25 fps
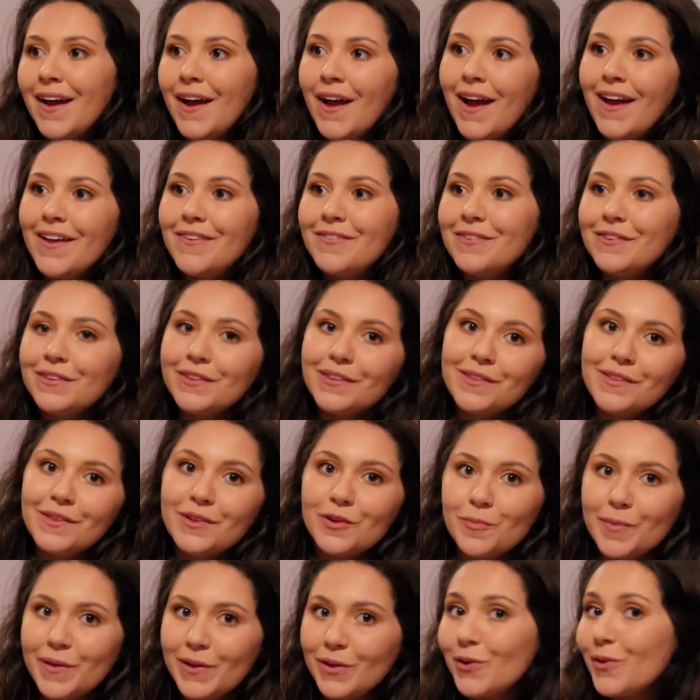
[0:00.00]
I feel a little
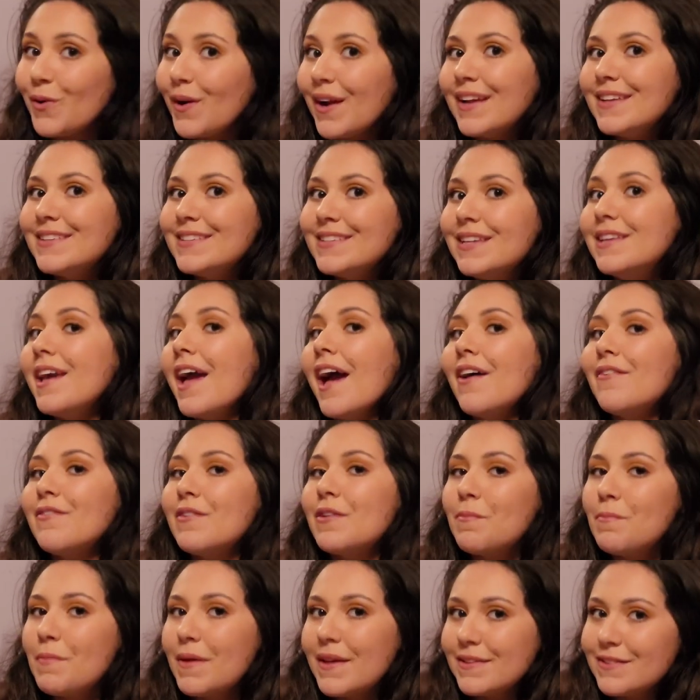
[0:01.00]
bit crazy
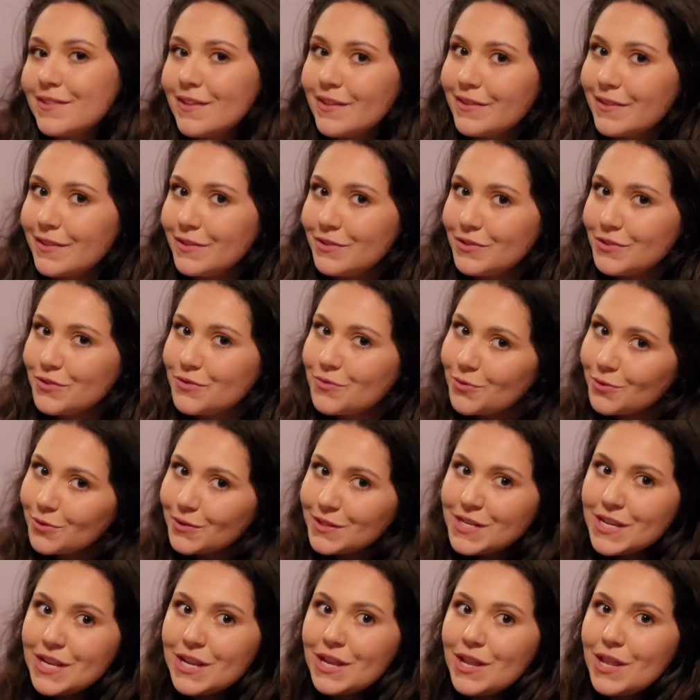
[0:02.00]
having basically just
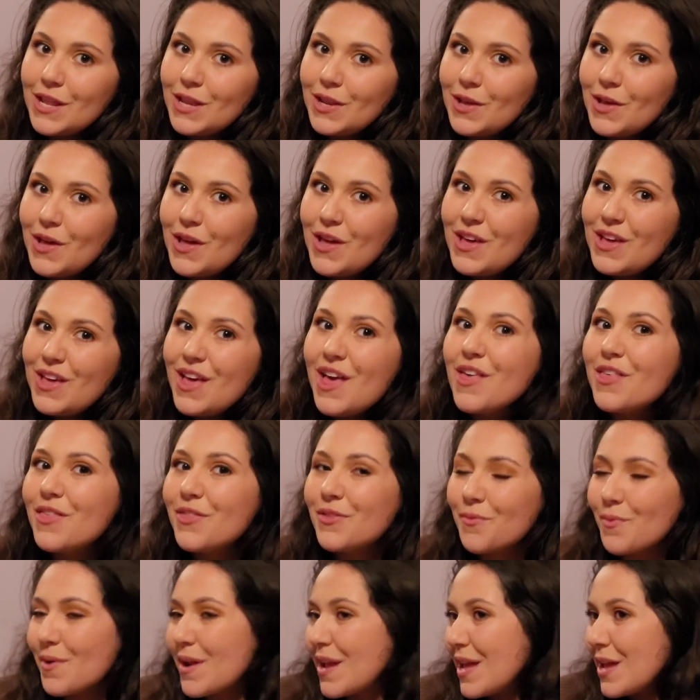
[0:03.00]
rolled in
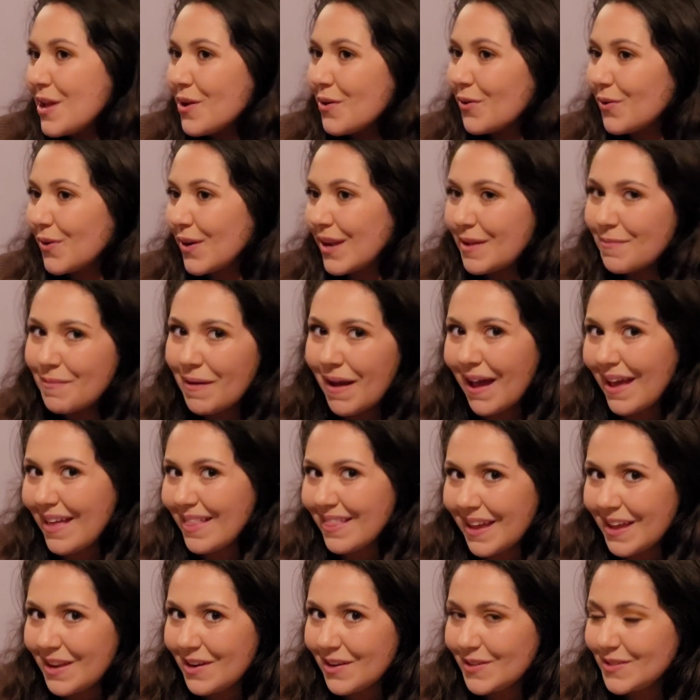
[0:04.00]
3 cream
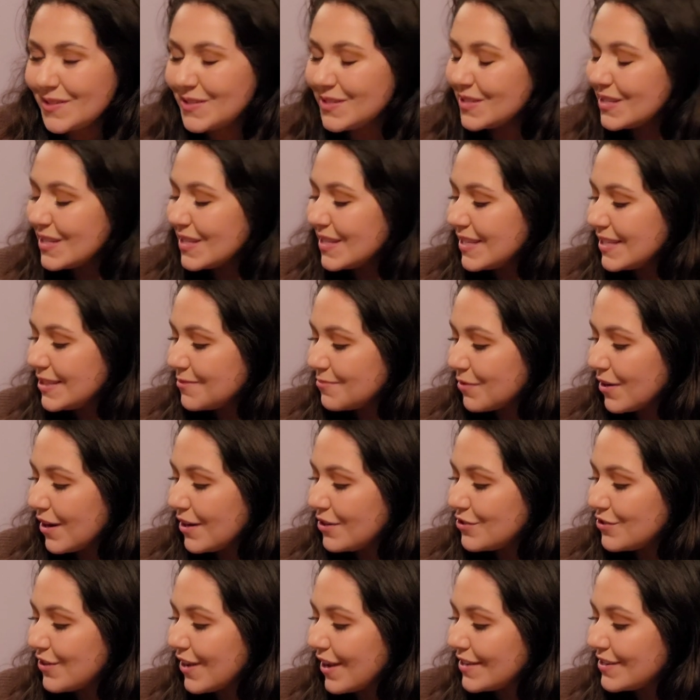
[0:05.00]
highlighters to this
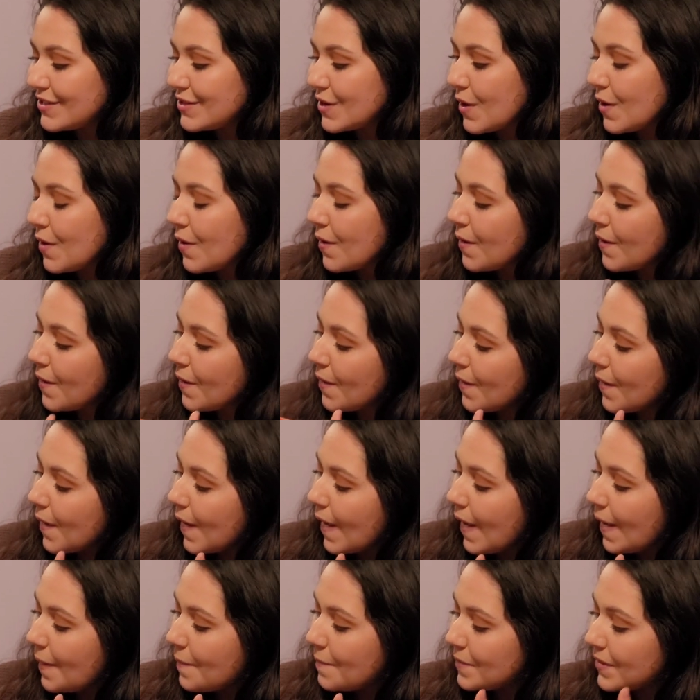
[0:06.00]
project,
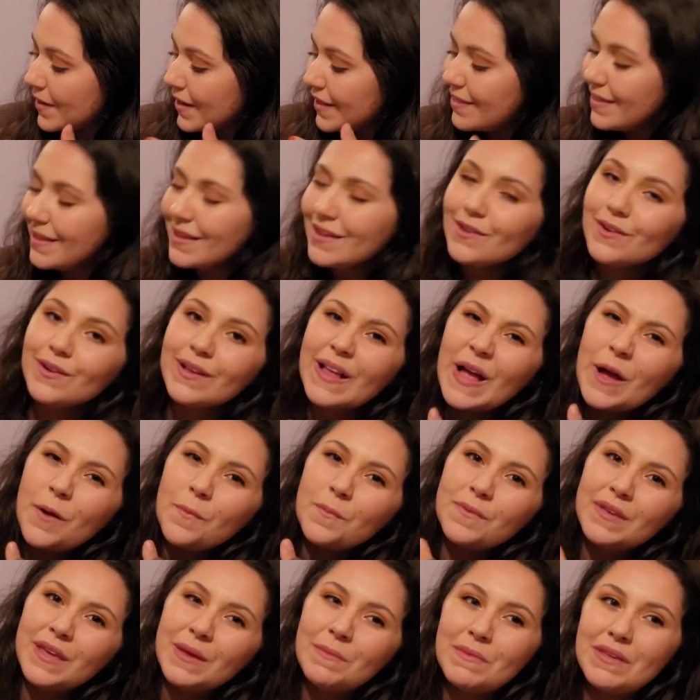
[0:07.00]
but I think it'll
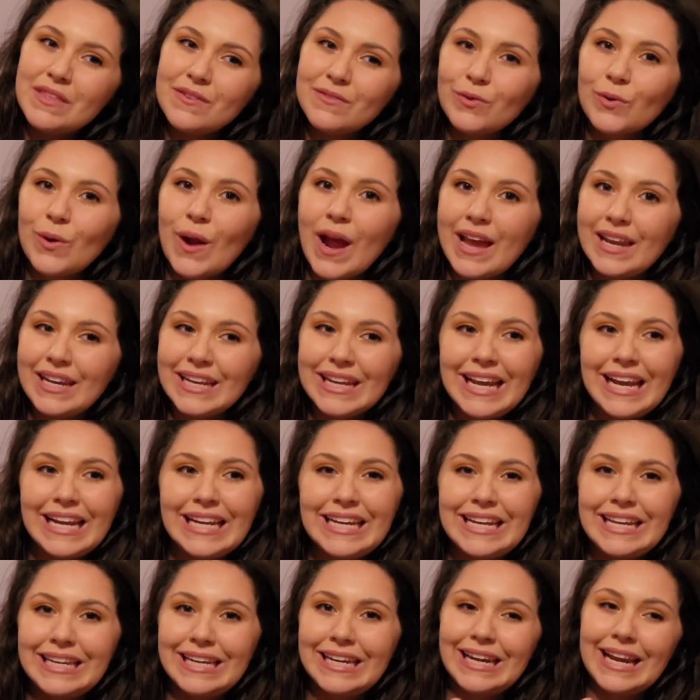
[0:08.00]
help give me the variety I
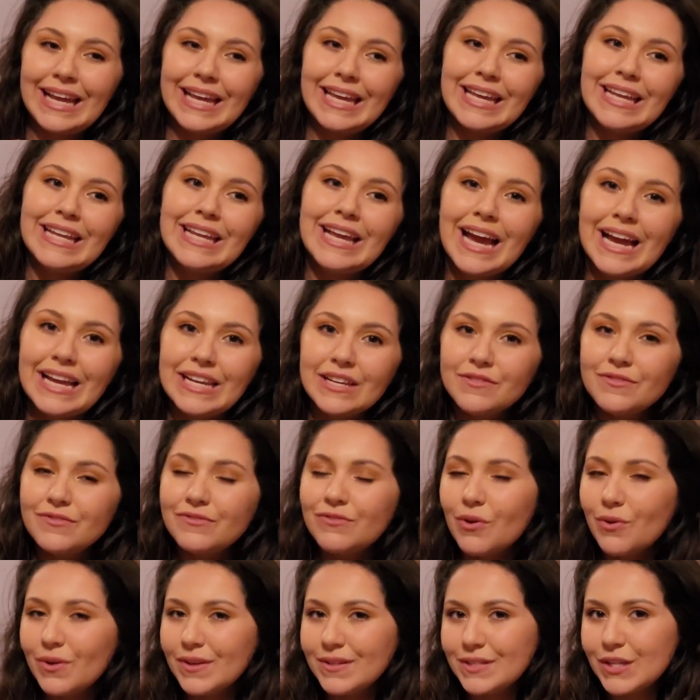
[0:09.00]
need, and I can kind of
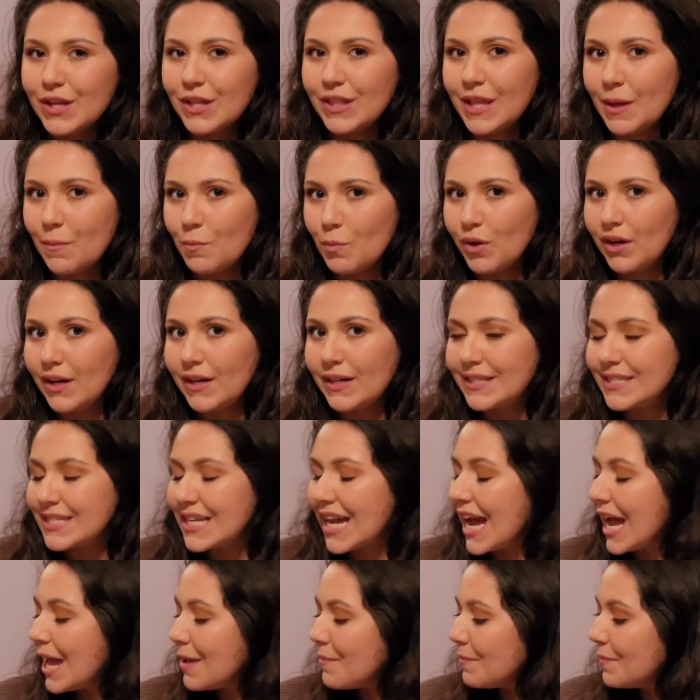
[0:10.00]
focus on them one at
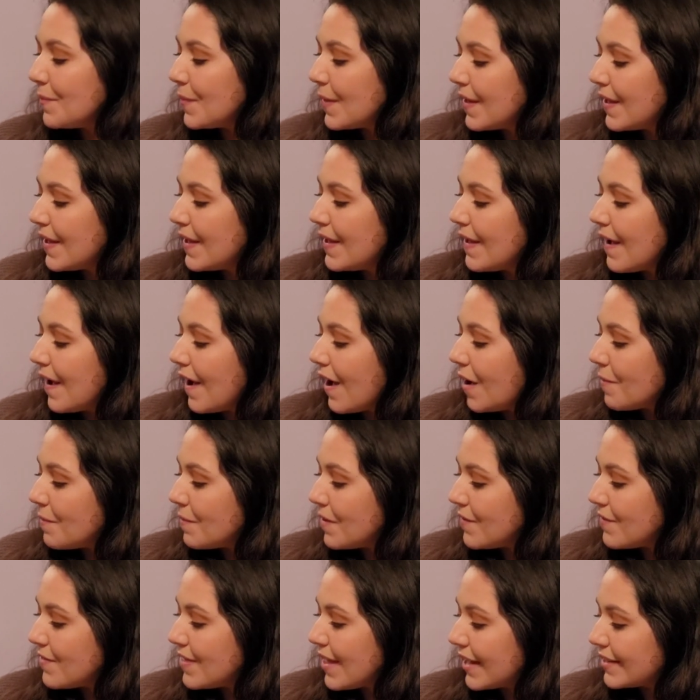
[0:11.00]
a time
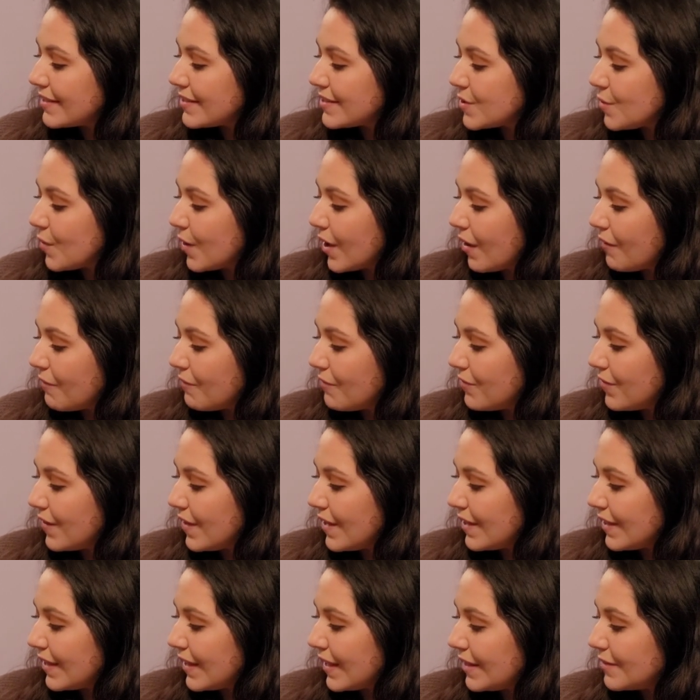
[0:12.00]
if that's the way I'm
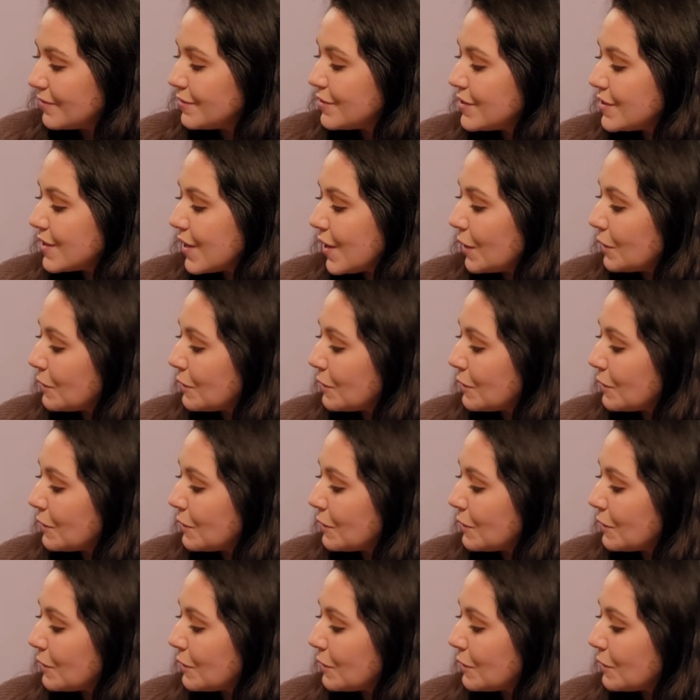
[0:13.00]
feeling. So